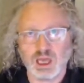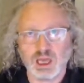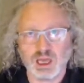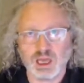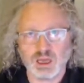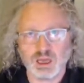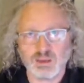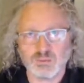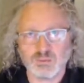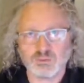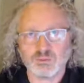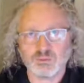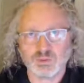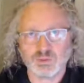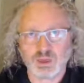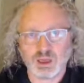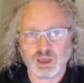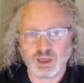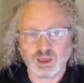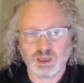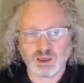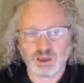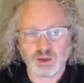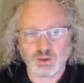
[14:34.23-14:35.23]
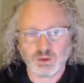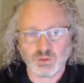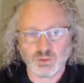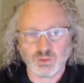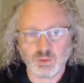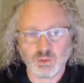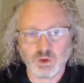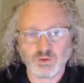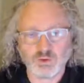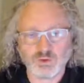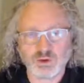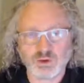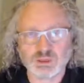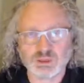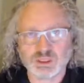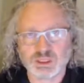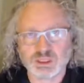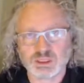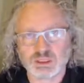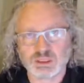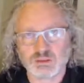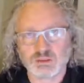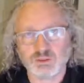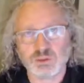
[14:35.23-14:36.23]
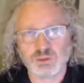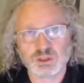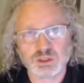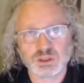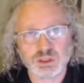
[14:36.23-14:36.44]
workflow system,